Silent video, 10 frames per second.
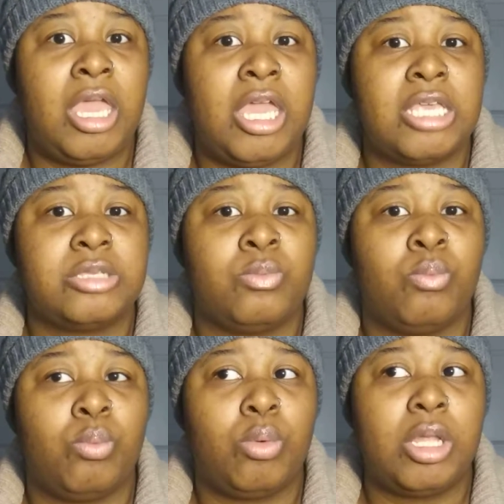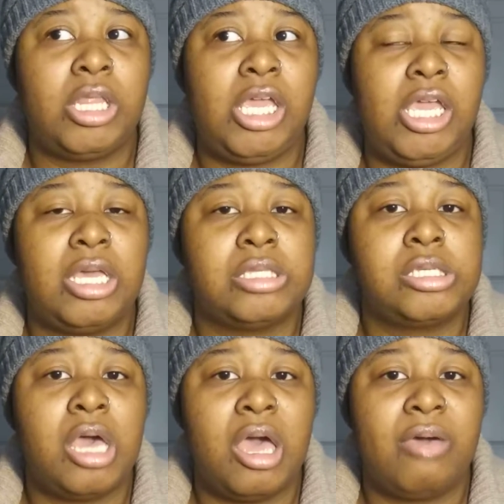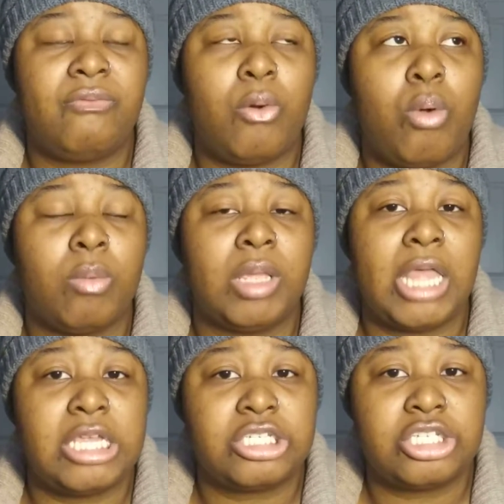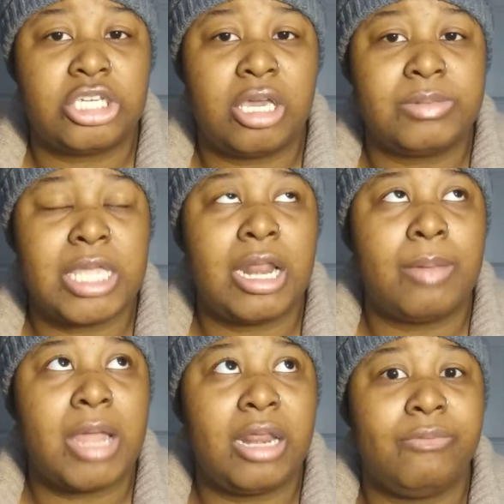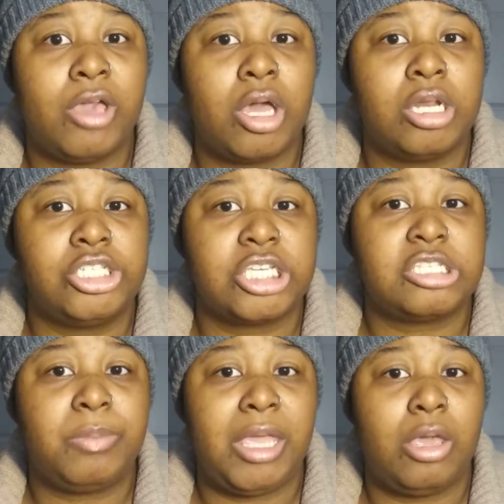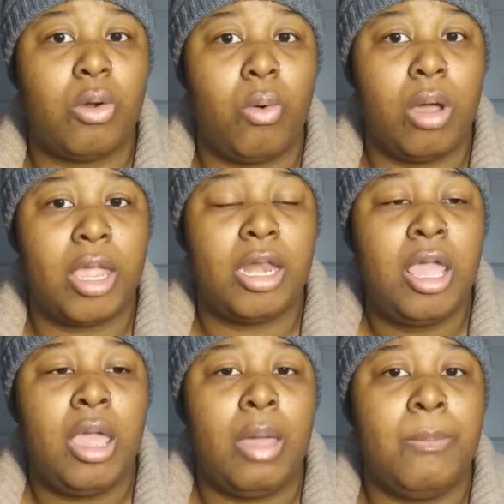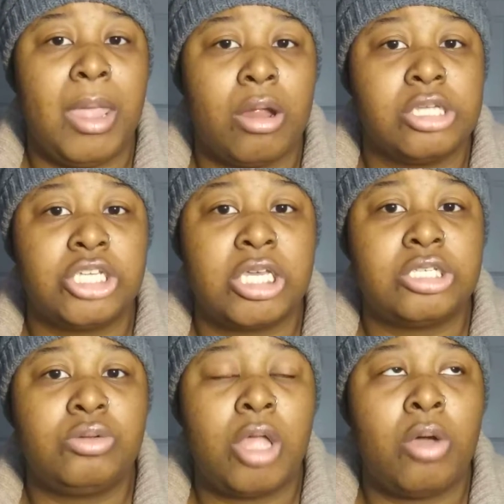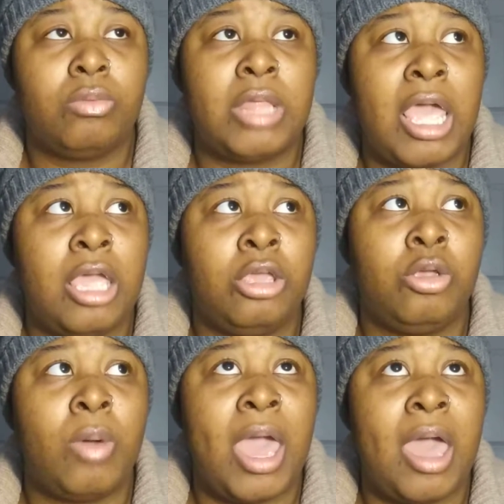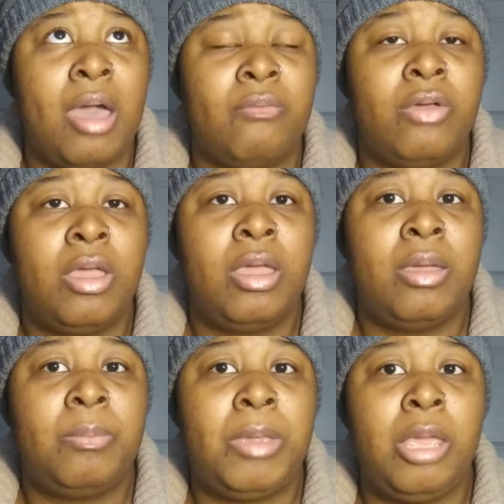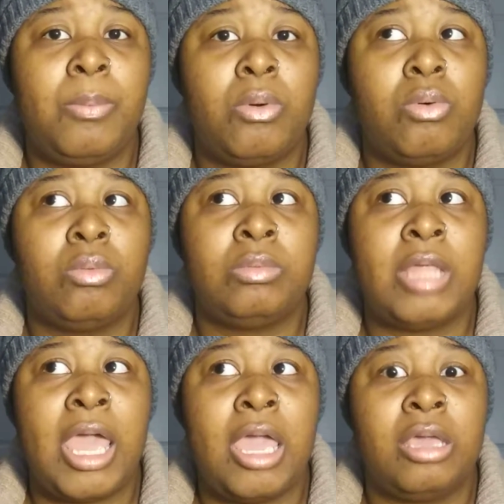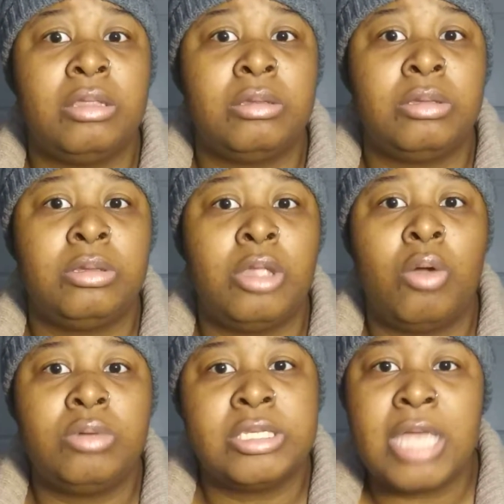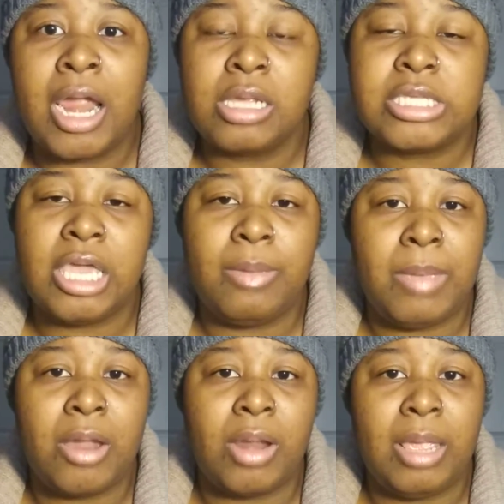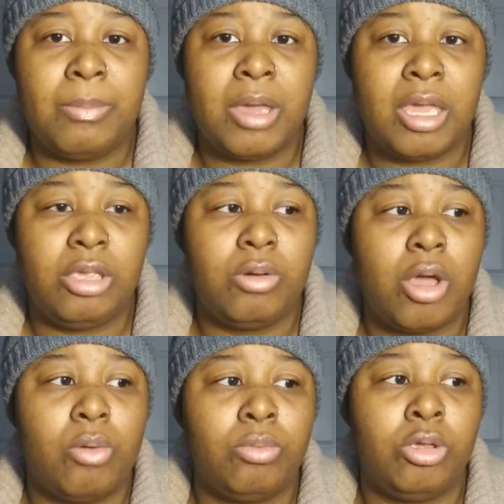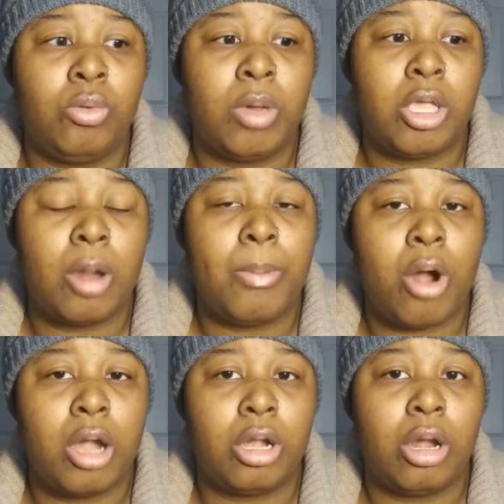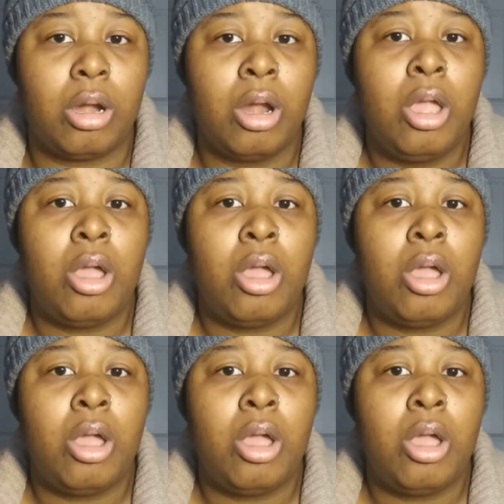is really tough on relationships. And I'm not even going to just speak on marriages. You know, that you have people that don't desire to get married, but, you know, you and your partner